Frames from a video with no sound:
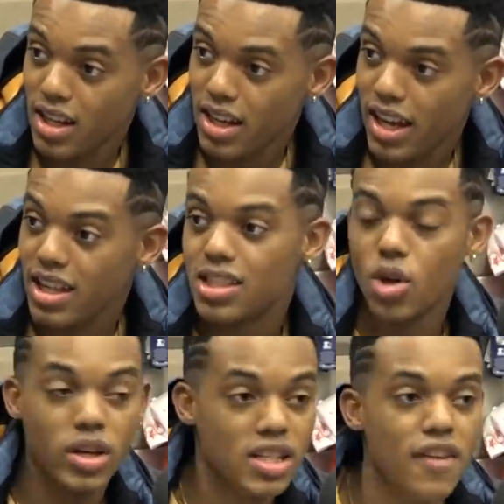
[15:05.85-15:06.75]
Wow. And
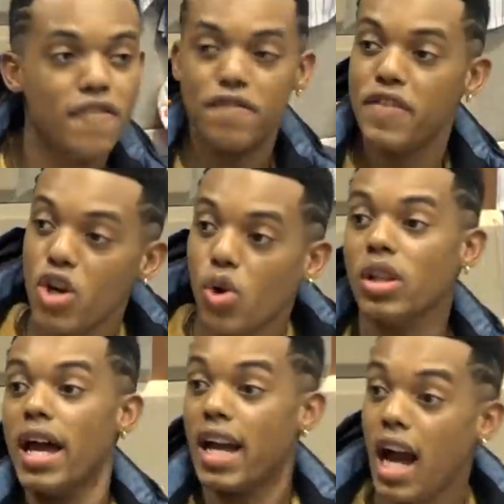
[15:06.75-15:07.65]
so it didn't feel
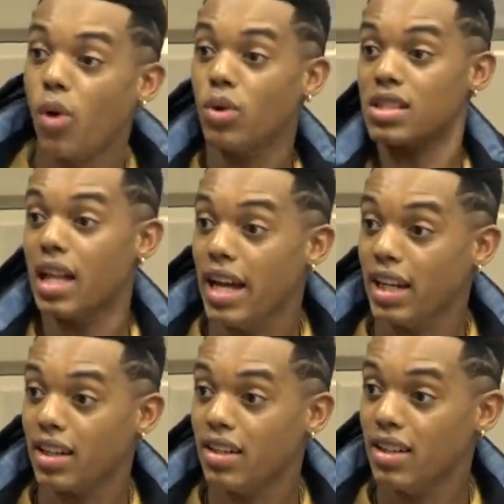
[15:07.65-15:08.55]
like wow. I was like,